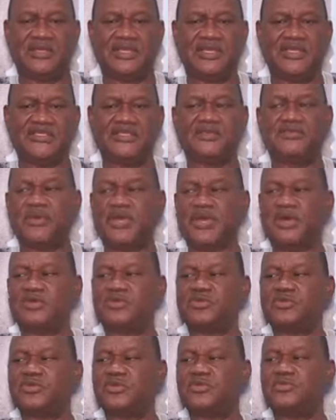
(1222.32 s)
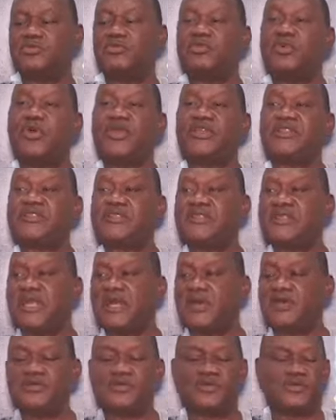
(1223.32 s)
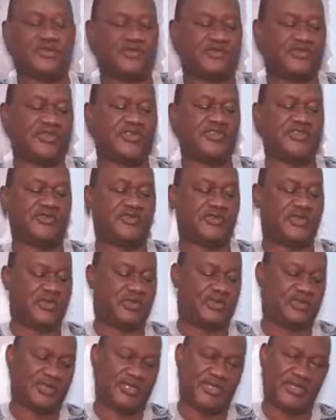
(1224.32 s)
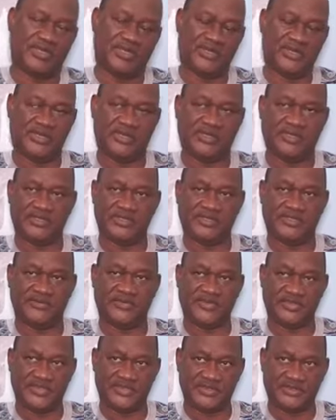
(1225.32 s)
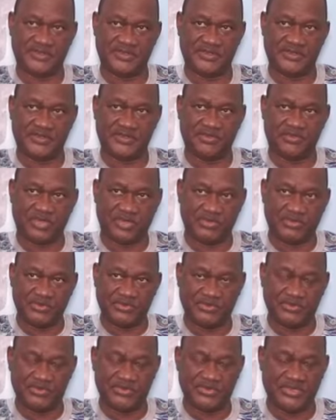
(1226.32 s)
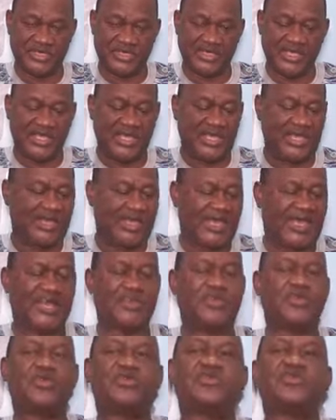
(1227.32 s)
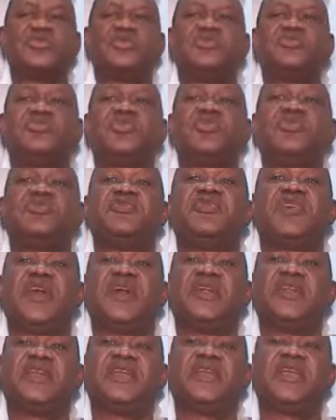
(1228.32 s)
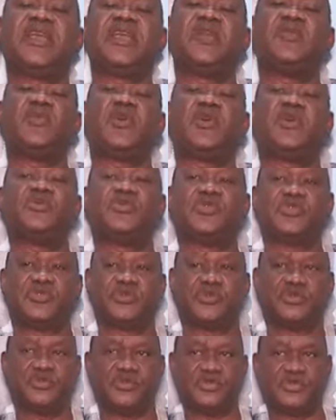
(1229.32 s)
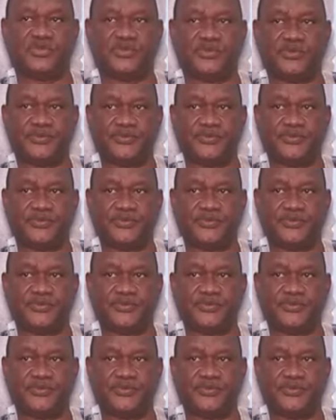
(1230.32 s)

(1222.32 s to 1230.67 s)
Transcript: it's about pointing out, first of all, the deficiencies or the problems, and also profiling a workable solution.